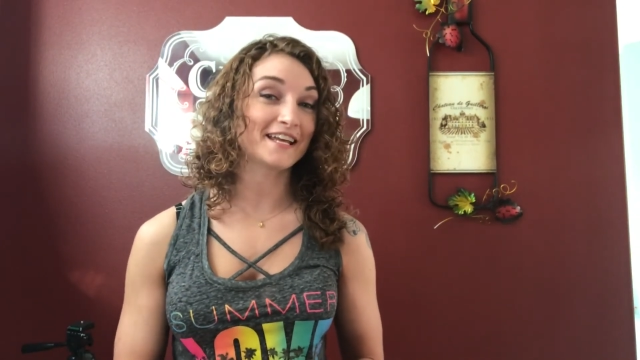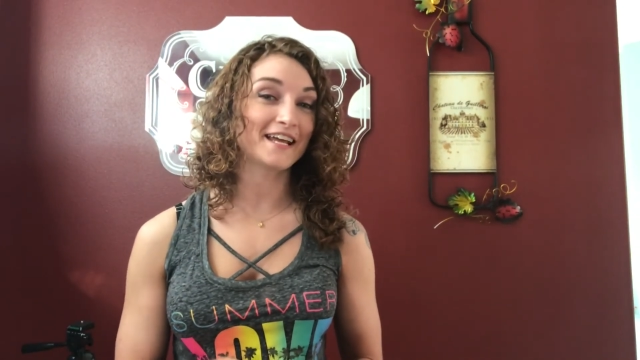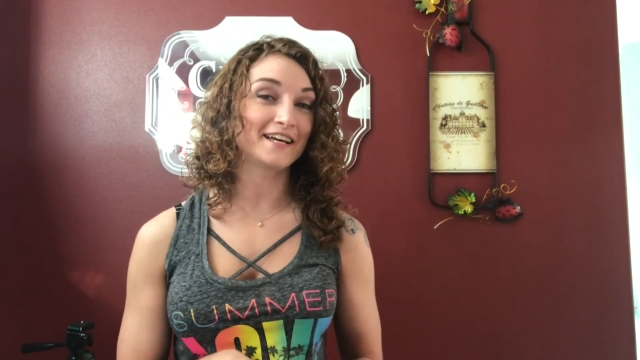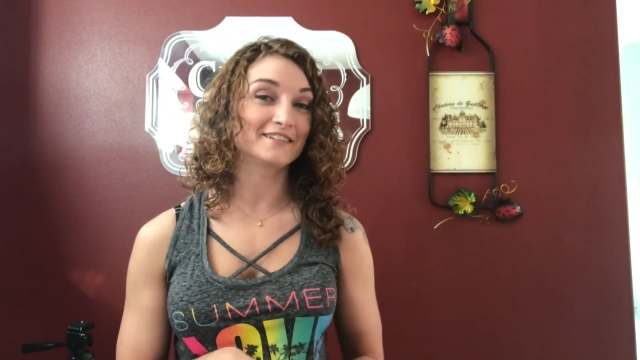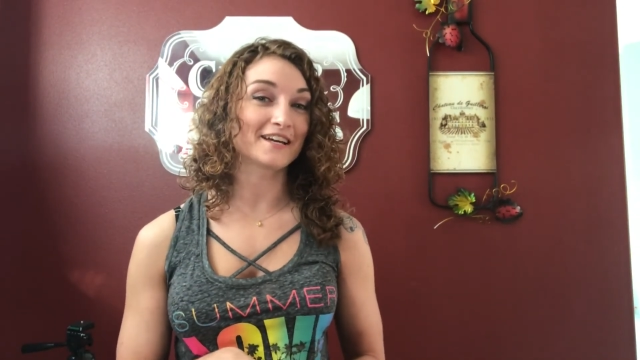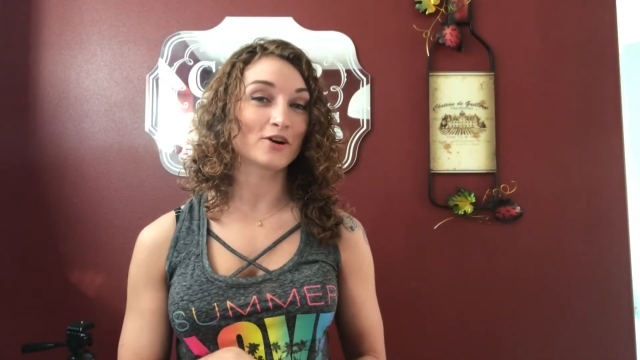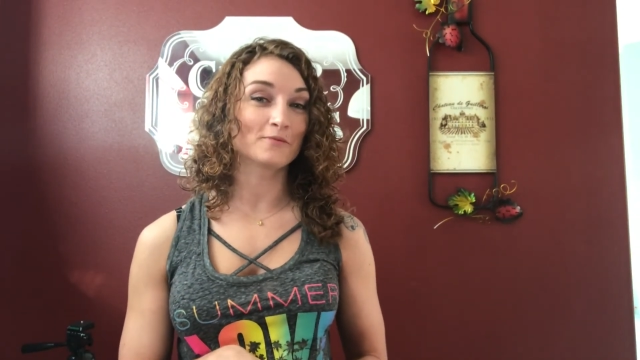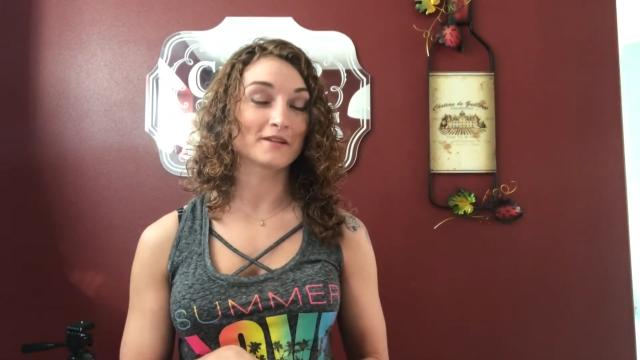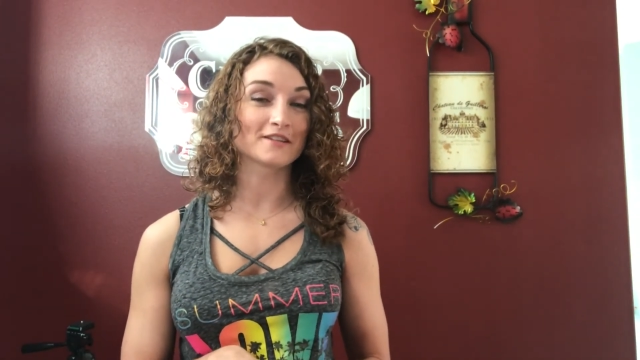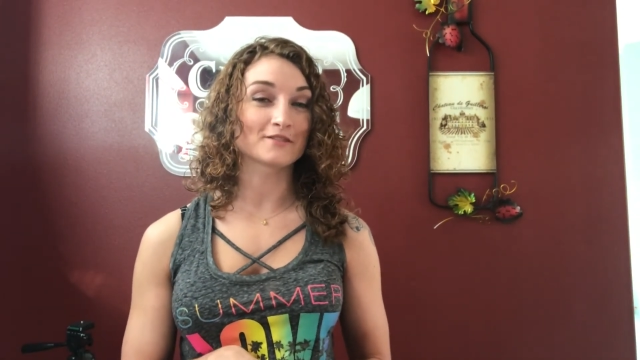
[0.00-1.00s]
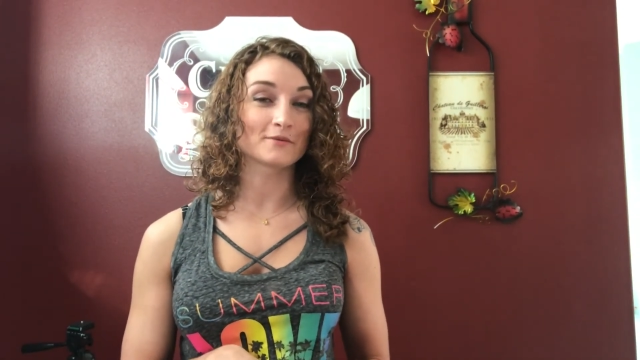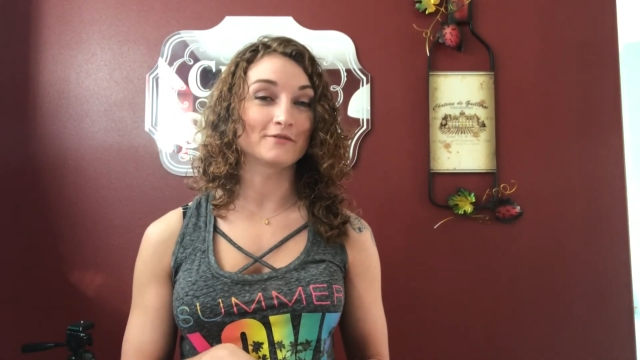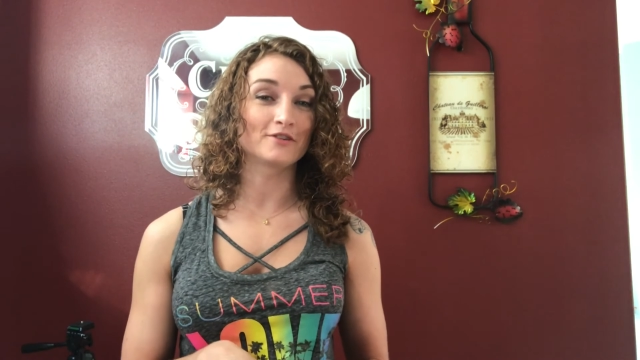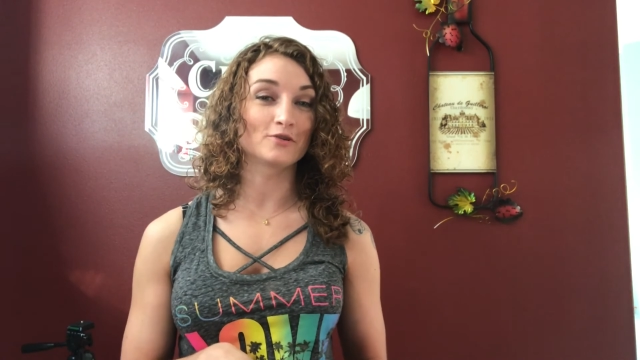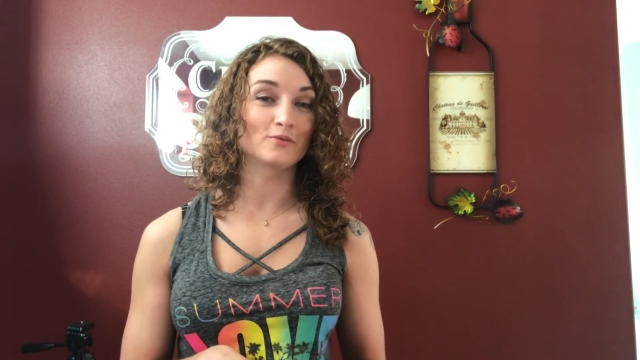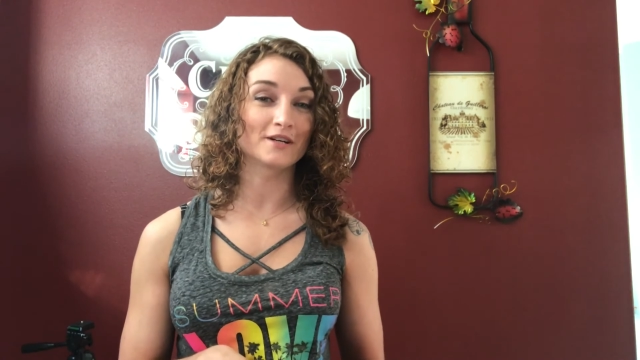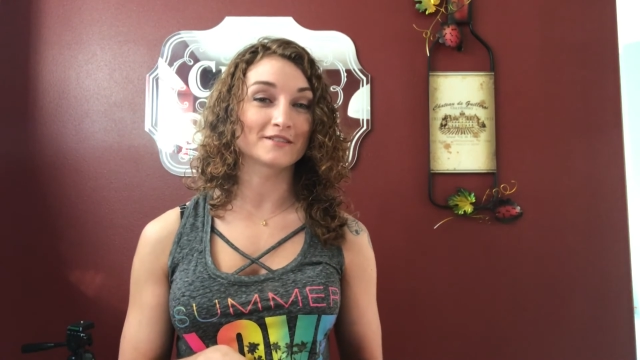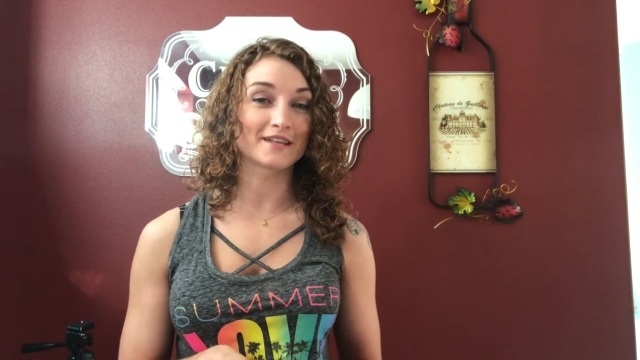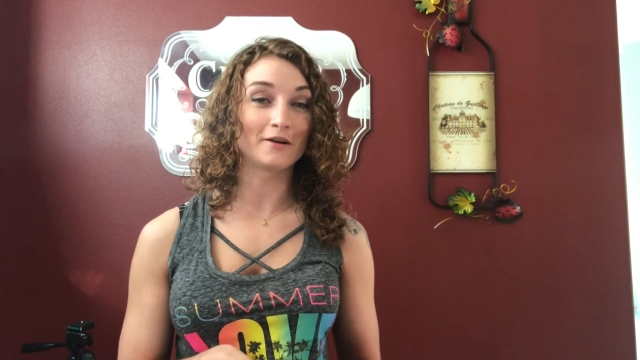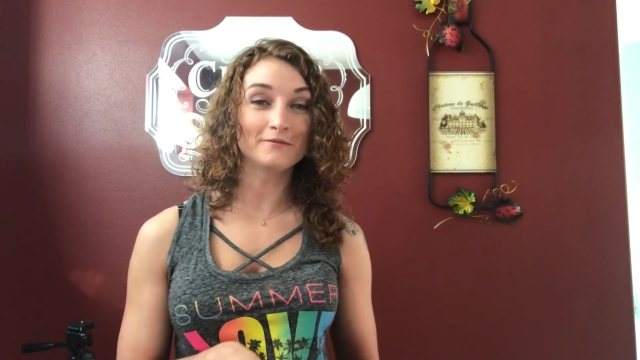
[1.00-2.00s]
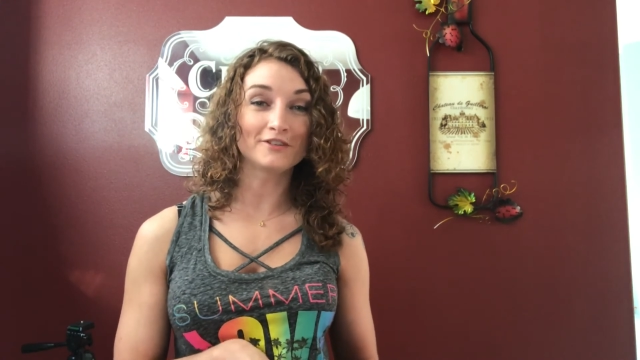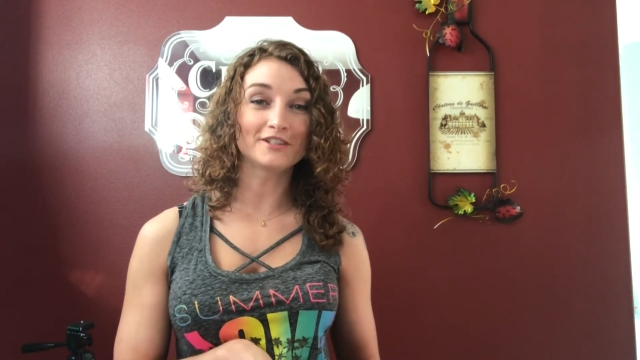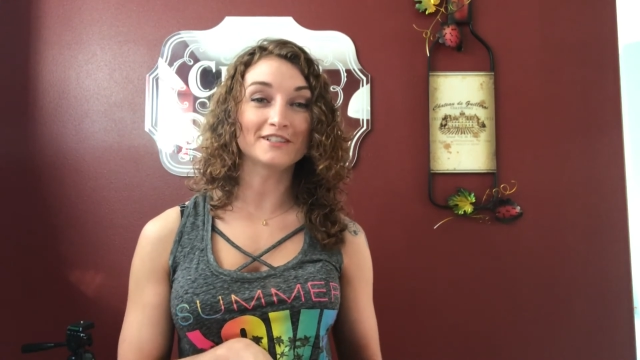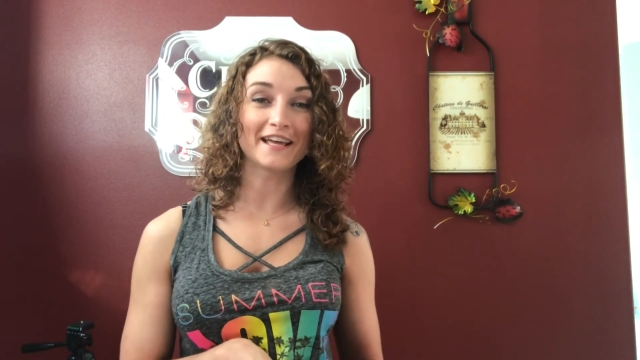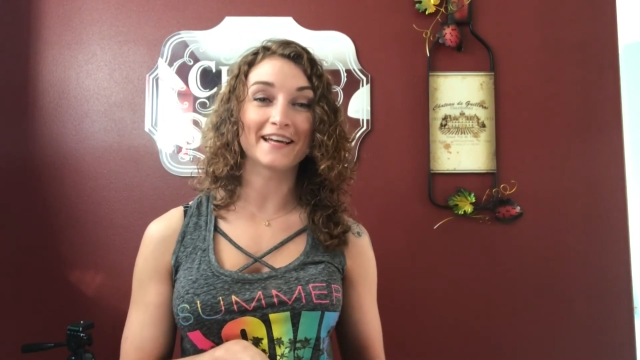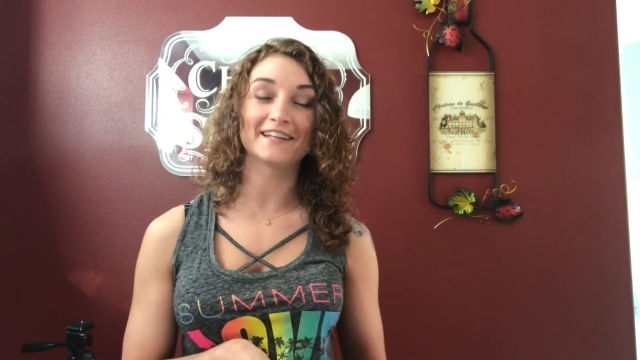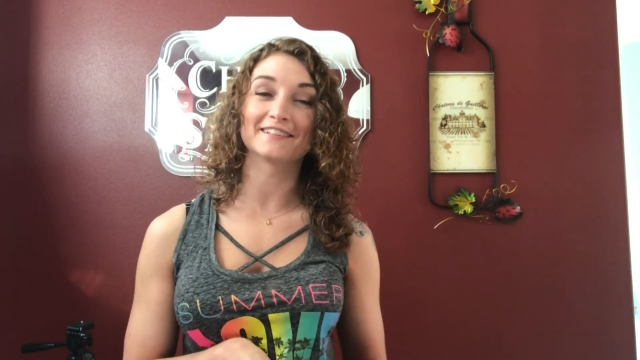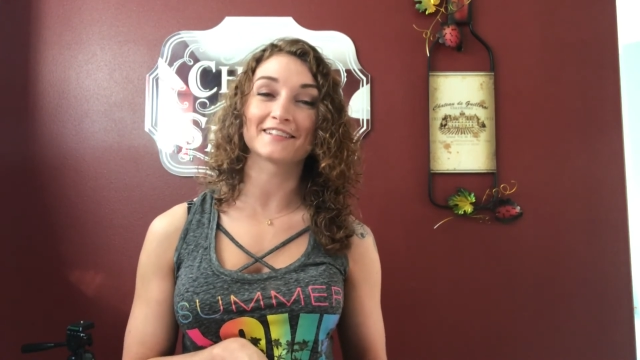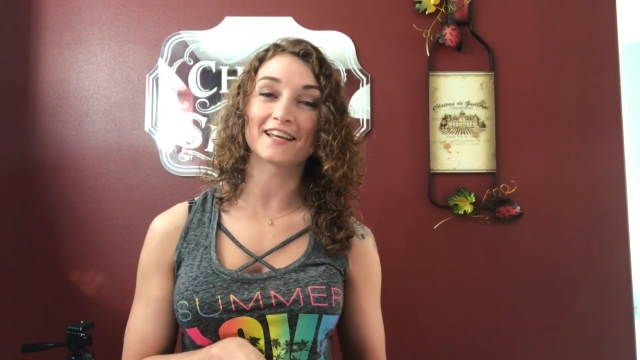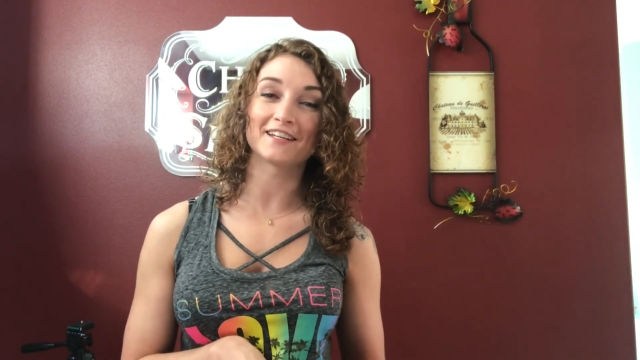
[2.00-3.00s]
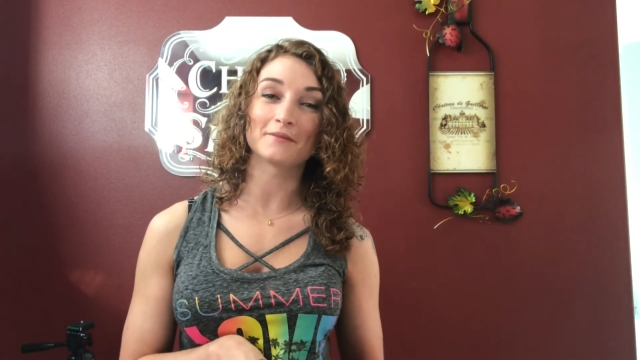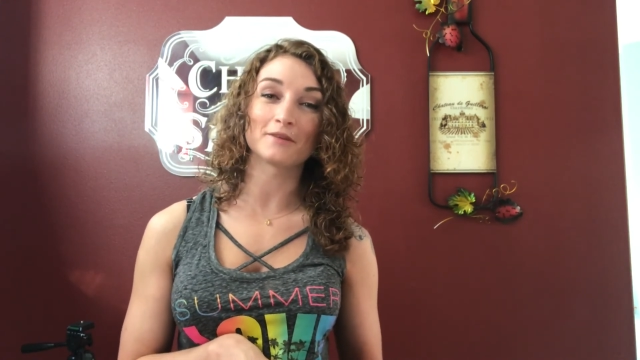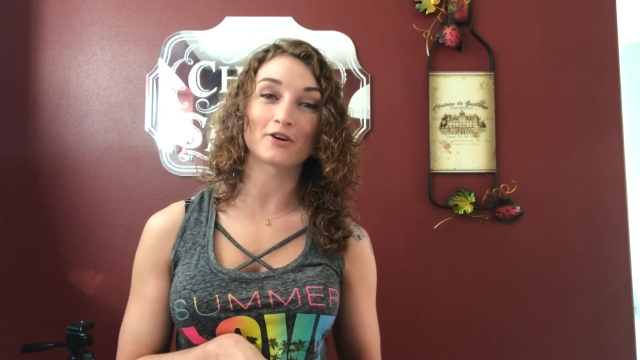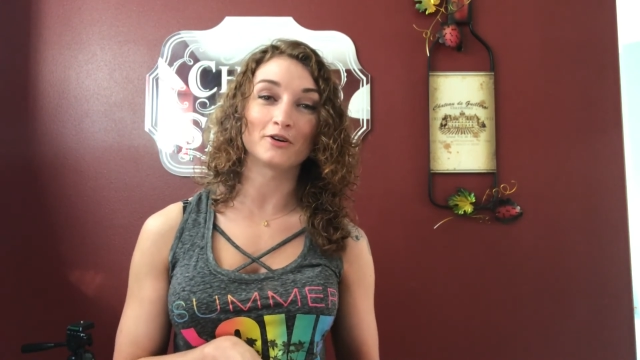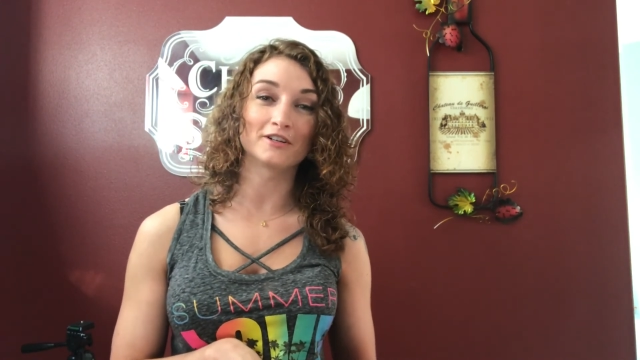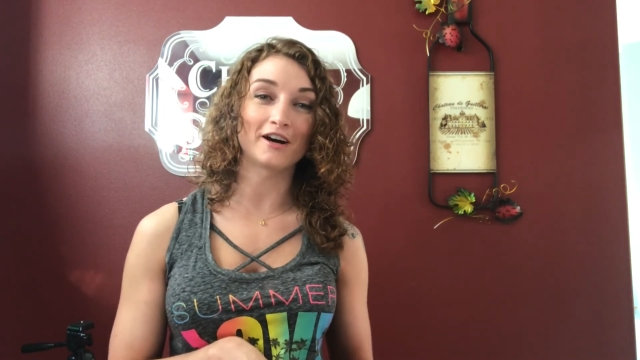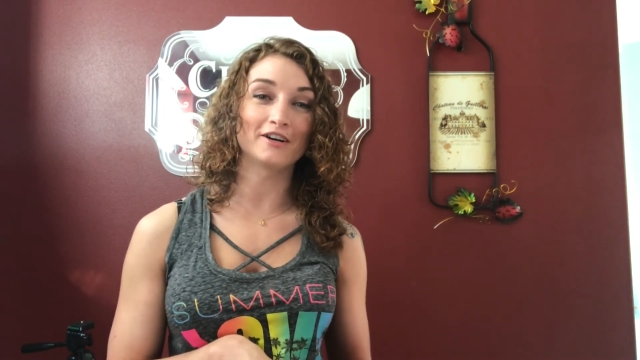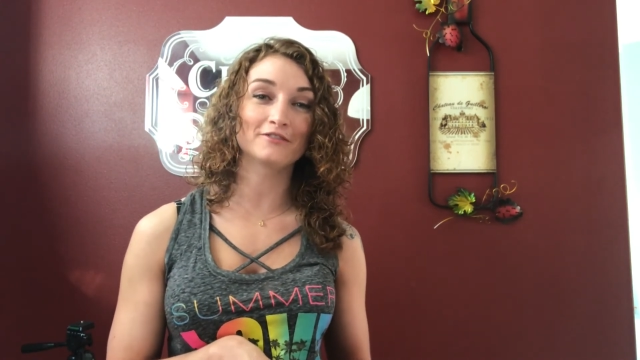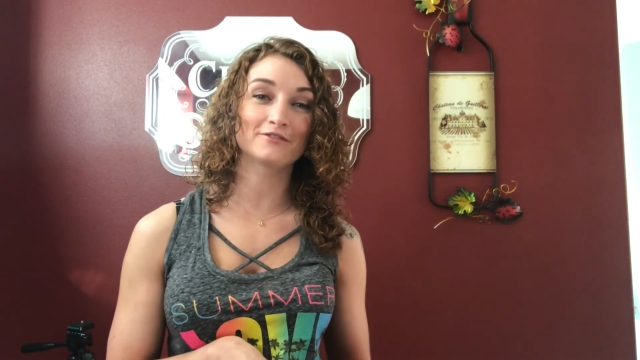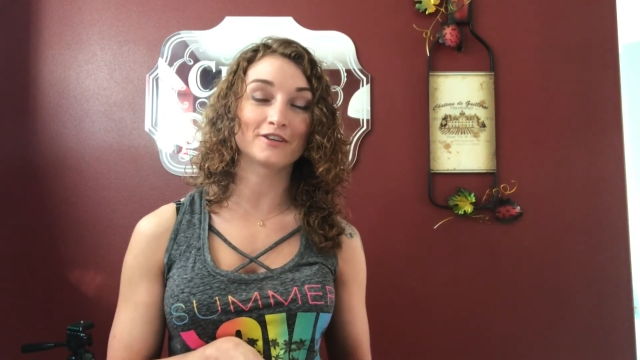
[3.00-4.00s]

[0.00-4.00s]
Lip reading: and I hope that this review was helpful. And again, I'm Nicole Love.